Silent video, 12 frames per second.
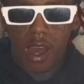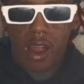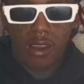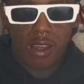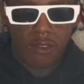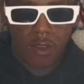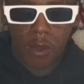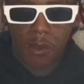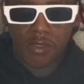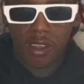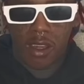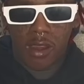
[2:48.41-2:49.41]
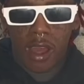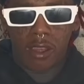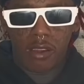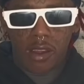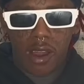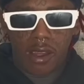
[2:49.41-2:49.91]
I love it. You know what I'm saying.
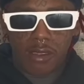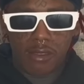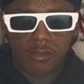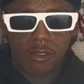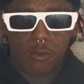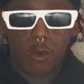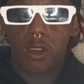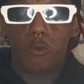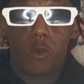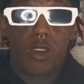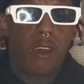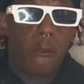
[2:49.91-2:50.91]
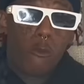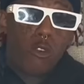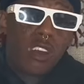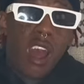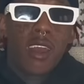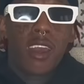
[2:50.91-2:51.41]
Like like what what what
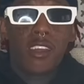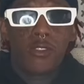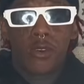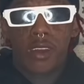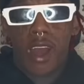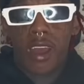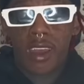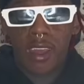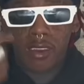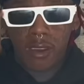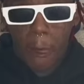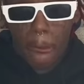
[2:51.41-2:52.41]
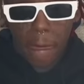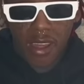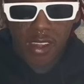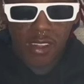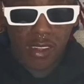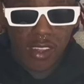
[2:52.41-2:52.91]
Kanye doing? Kanye,
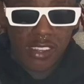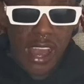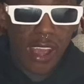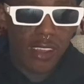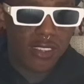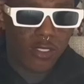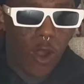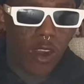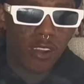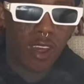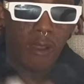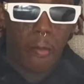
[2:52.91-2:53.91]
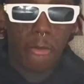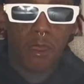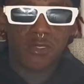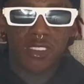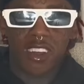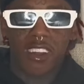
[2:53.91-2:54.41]
Ye starting. You know what
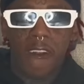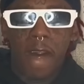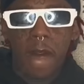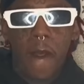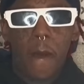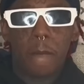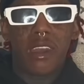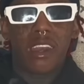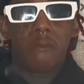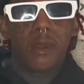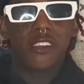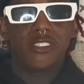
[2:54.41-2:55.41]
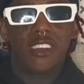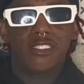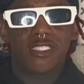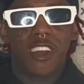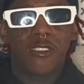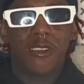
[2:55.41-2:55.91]
I'm saying. Make yeah. it make sense
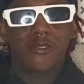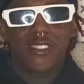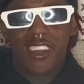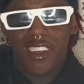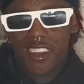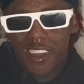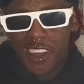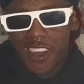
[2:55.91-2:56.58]
now. You know what I'm saying.